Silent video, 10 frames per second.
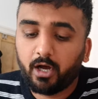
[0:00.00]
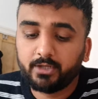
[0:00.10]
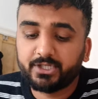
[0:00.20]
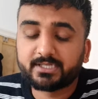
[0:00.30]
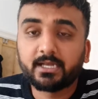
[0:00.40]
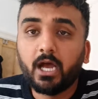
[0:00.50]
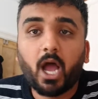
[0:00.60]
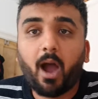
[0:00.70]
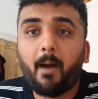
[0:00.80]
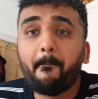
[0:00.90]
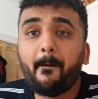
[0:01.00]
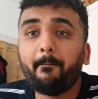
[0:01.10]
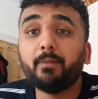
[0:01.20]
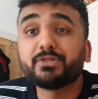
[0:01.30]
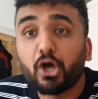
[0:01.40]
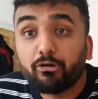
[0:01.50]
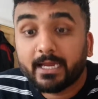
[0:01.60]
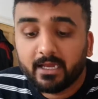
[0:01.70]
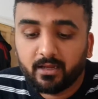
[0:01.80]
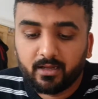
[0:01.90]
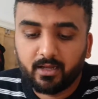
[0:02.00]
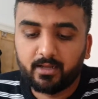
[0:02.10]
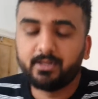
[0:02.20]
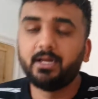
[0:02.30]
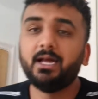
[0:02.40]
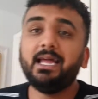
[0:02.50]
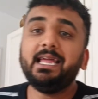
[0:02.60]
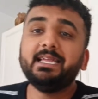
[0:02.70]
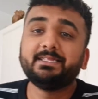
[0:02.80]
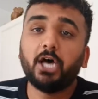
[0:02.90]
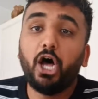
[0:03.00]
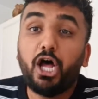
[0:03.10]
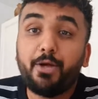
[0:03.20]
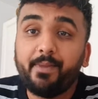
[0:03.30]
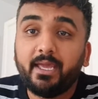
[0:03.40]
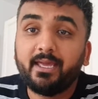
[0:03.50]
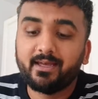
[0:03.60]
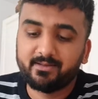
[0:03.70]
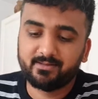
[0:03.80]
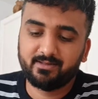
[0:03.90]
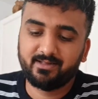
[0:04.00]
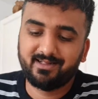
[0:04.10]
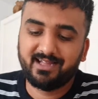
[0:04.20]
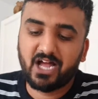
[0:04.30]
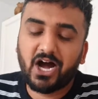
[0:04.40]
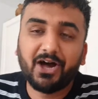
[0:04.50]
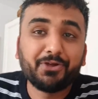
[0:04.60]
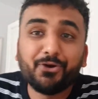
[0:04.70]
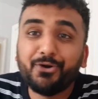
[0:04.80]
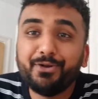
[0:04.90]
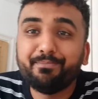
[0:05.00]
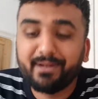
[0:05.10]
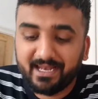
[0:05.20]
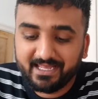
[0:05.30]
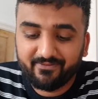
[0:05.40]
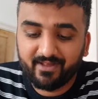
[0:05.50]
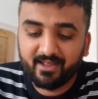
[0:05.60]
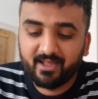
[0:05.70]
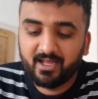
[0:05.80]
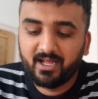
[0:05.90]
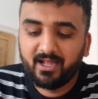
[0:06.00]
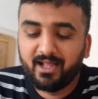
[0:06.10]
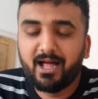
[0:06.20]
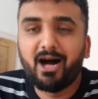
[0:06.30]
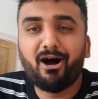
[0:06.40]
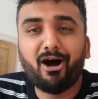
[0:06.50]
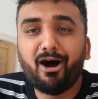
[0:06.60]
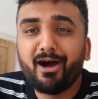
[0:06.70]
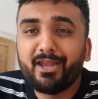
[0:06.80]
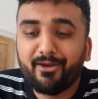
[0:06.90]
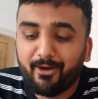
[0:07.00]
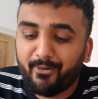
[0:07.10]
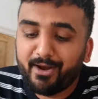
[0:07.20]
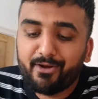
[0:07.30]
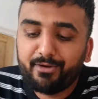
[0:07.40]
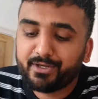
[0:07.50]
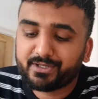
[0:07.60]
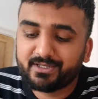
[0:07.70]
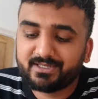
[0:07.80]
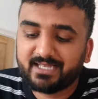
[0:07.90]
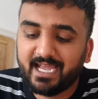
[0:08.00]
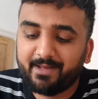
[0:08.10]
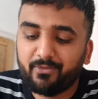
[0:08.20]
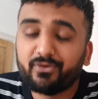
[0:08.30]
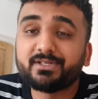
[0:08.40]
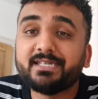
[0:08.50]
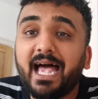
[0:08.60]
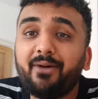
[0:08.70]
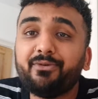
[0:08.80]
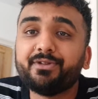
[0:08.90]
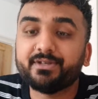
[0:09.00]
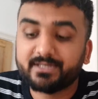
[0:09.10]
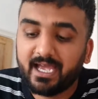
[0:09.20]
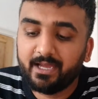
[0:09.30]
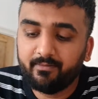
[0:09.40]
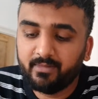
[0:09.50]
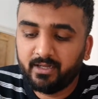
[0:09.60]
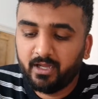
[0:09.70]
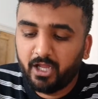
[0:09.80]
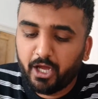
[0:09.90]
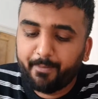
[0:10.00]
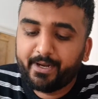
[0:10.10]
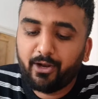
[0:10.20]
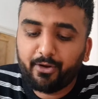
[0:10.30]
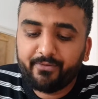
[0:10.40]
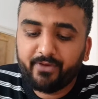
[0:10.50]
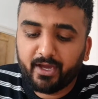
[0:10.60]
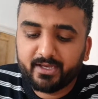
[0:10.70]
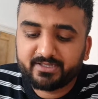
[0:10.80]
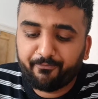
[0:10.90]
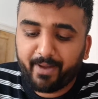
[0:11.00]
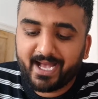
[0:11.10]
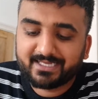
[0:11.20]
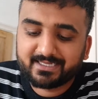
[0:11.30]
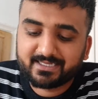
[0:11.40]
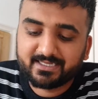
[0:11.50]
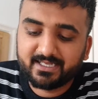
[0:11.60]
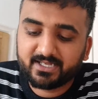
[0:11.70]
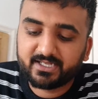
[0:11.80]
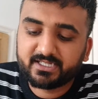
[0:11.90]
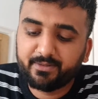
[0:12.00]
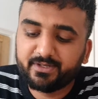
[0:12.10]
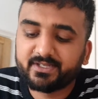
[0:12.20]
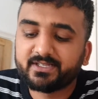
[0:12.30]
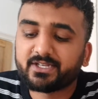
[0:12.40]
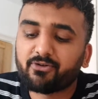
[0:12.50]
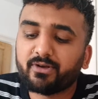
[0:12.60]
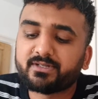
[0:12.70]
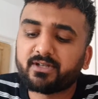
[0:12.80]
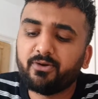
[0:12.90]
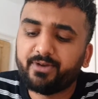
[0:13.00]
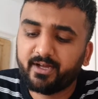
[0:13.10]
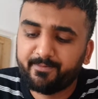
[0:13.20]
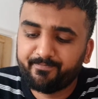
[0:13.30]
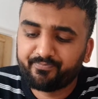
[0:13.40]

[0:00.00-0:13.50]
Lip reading: I'm sorry. It's Hermie. I couldn't believe it. I know, I don't look the same or sound the same. But a lot of years have passed since our summers in Sorostota.